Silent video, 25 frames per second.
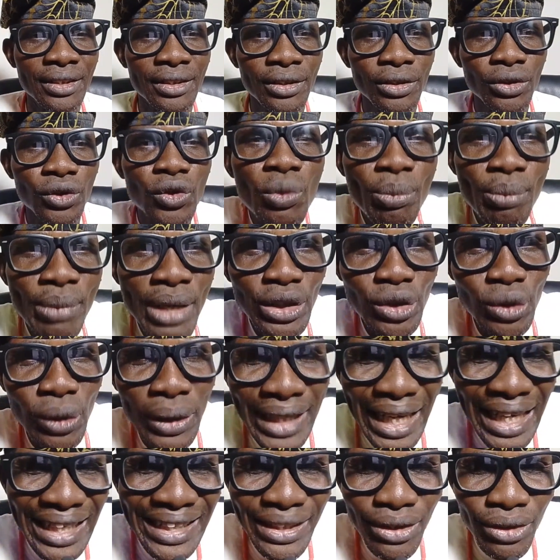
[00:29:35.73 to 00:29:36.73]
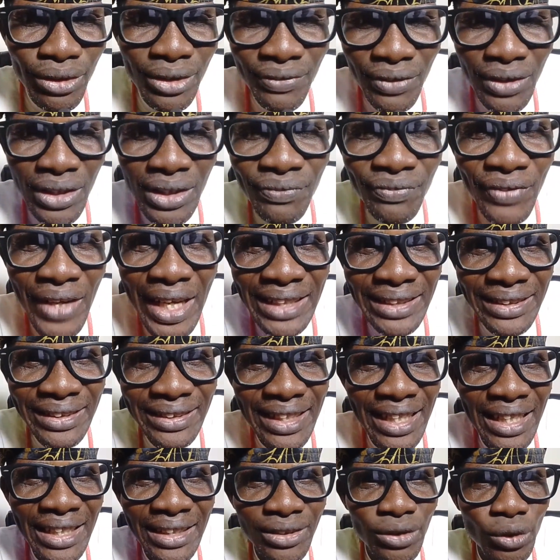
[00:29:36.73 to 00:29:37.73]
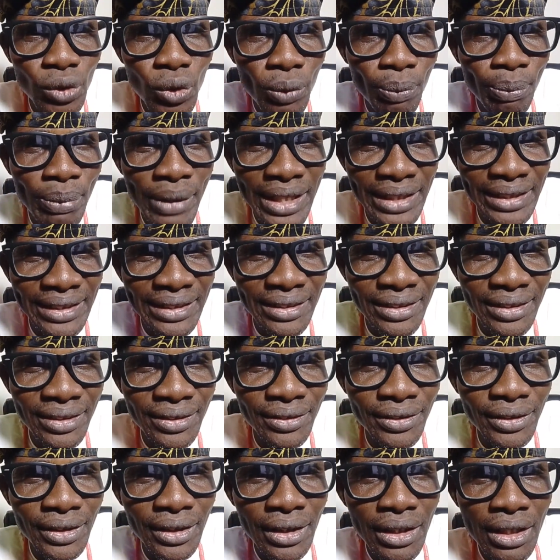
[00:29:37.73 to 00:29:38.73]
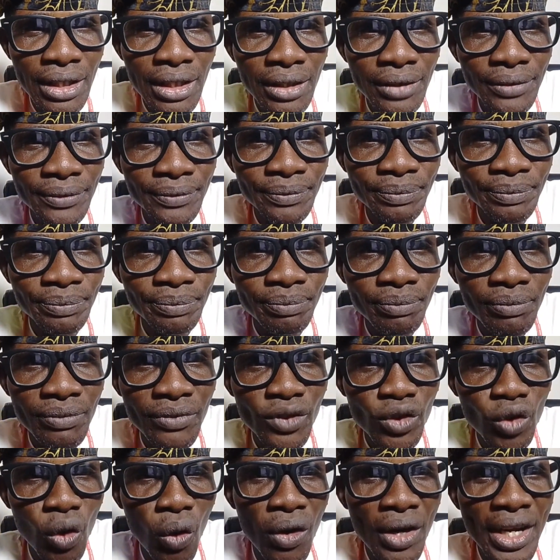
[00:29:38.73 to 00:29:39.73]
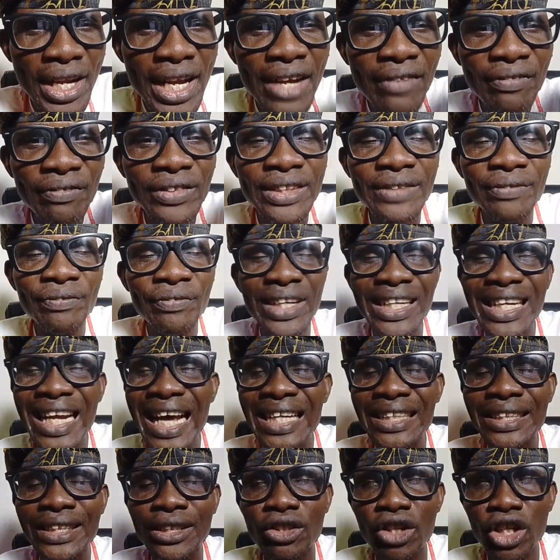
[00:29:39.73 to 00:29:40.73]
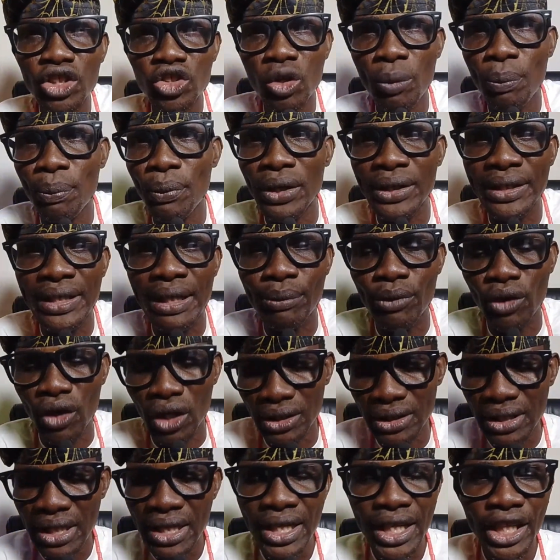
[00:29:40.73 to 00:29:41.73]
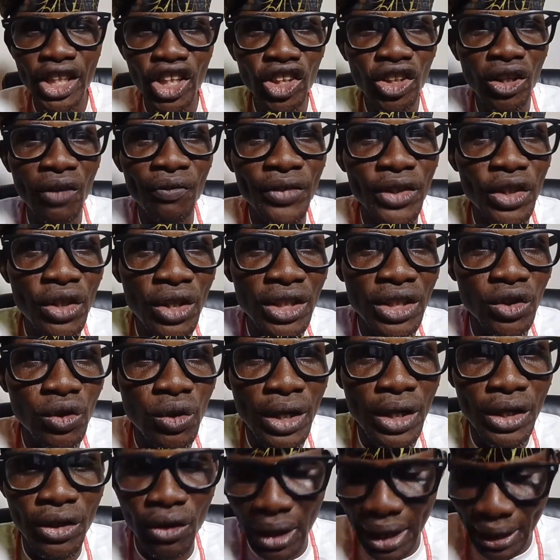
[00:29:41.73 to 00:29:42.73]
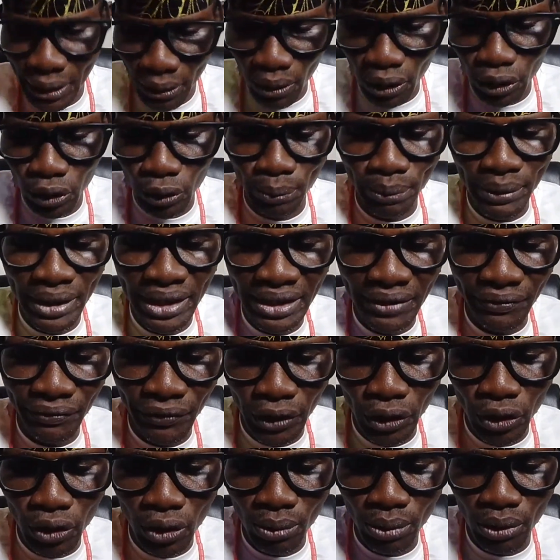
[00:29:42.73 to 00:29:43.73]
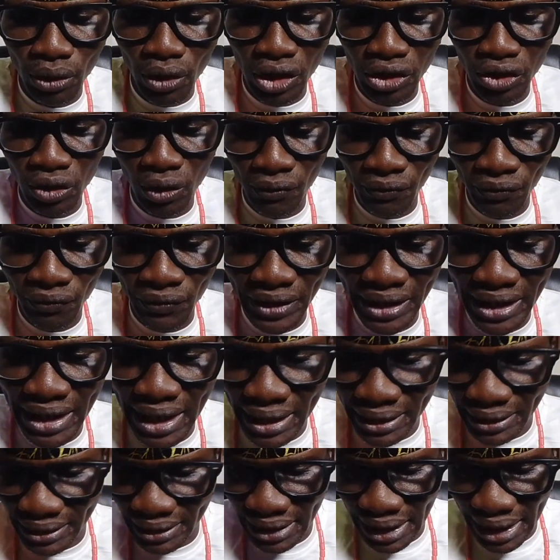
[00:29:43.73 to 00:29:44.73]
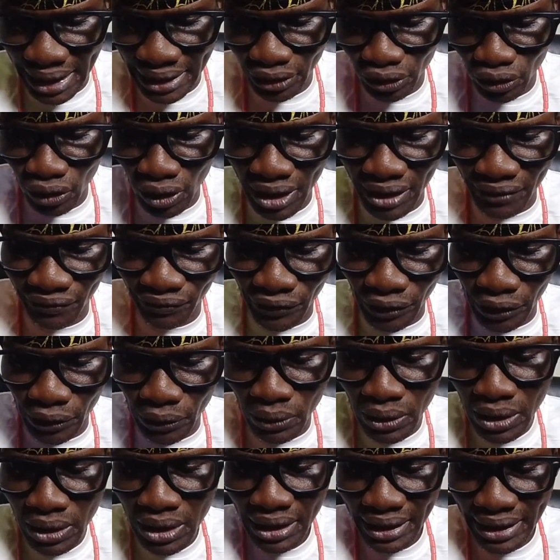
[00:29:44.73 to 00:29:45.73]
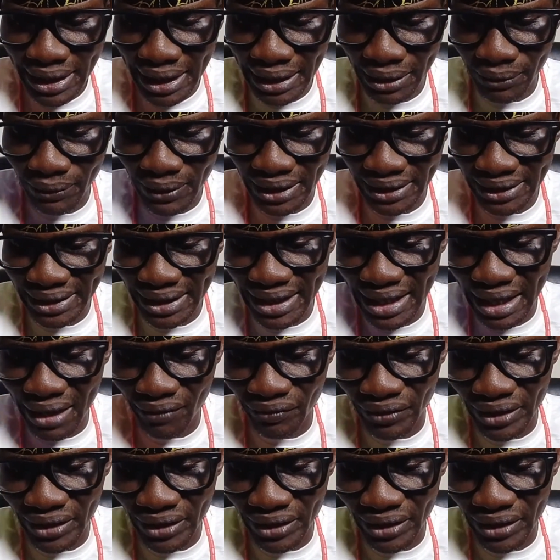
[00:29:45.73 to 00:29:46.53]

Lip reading: to make sure that the event took place. So if Finland did not support them, because a lot of video is going on, I don't want to play the video because of Finland. I saw a video that they were saying that